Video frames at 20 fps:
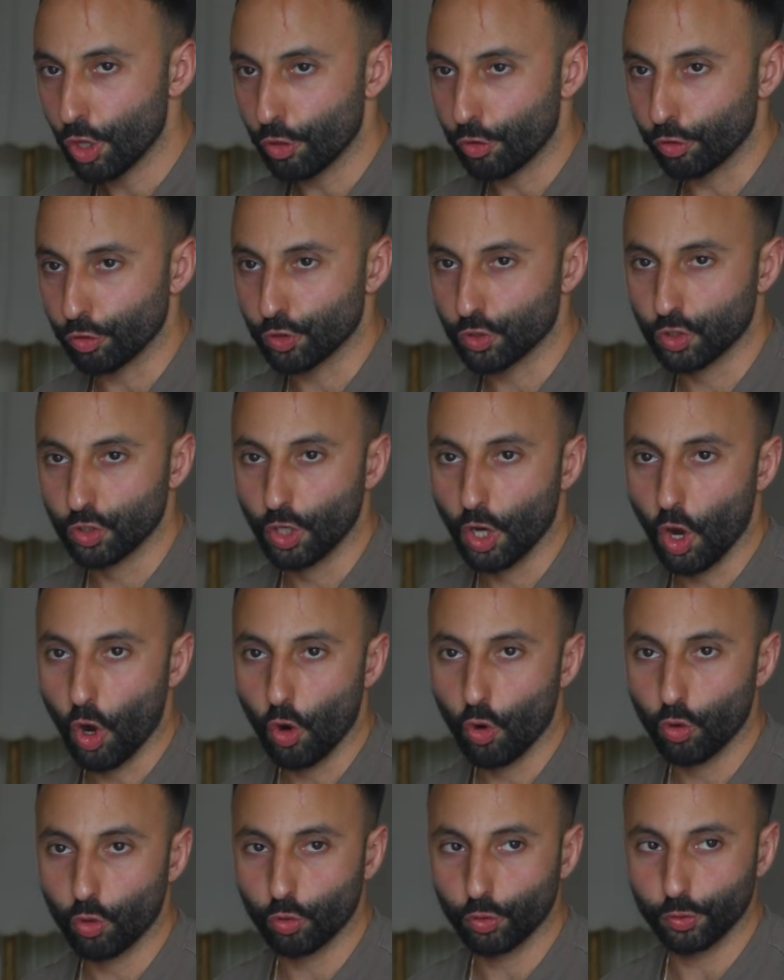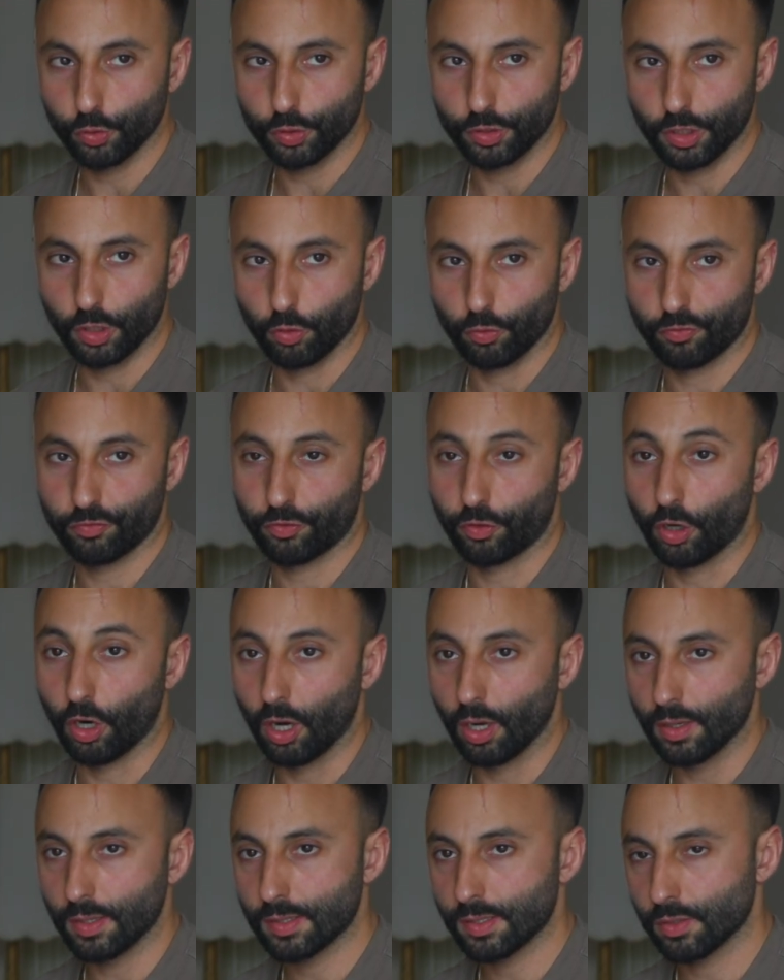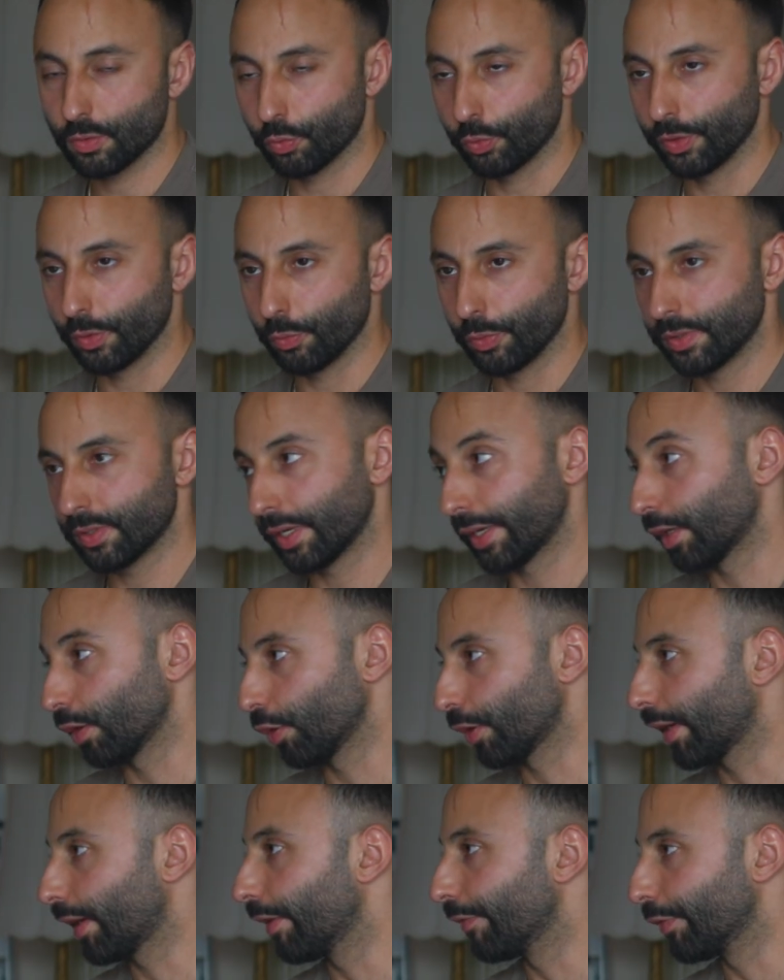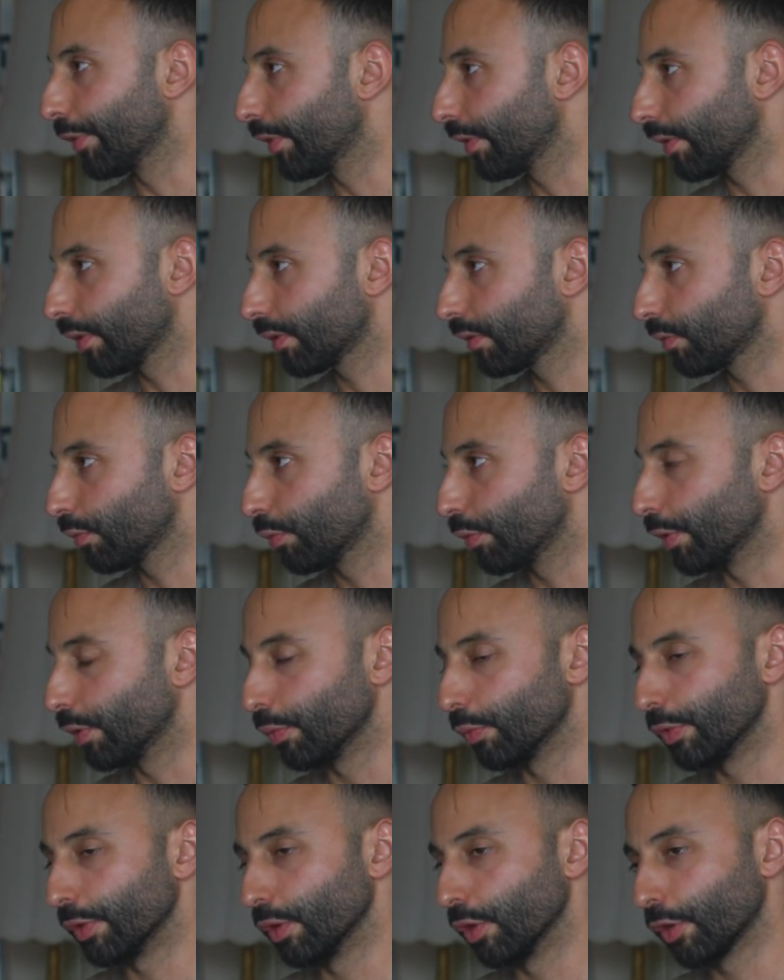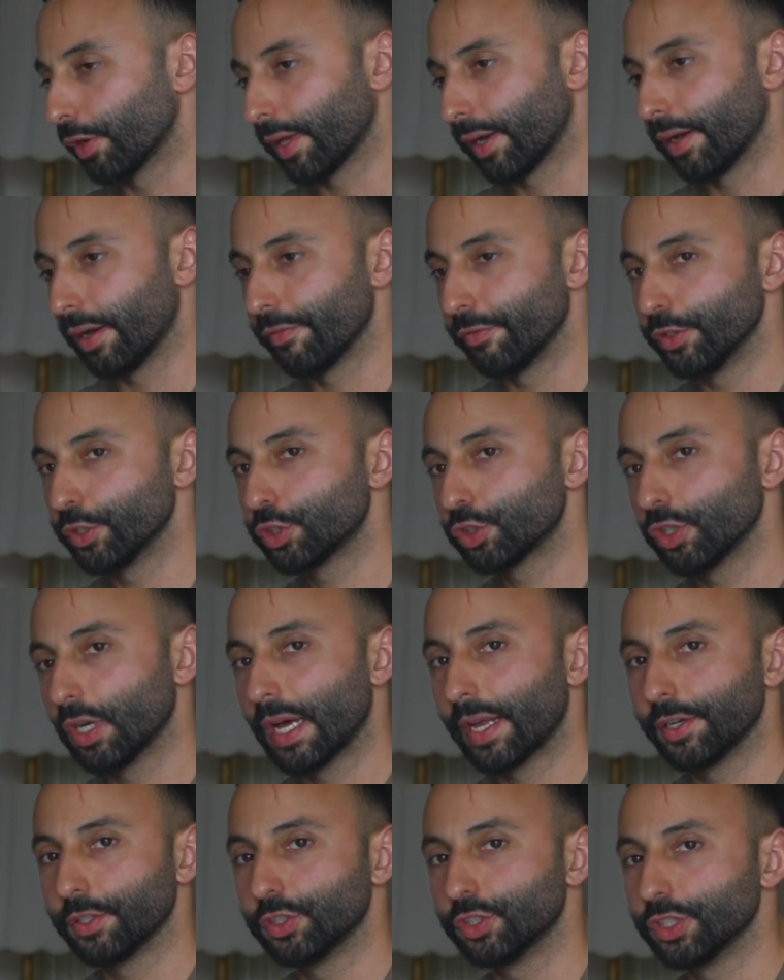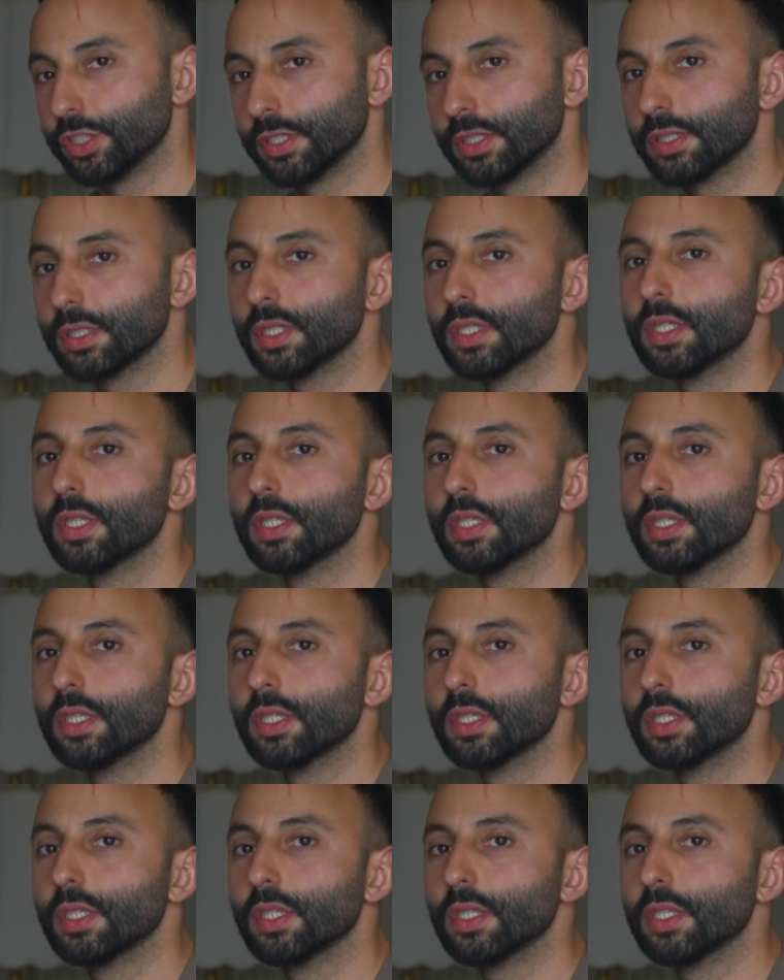There's no, you know, for us, we take a look at everything. We look at every strategy.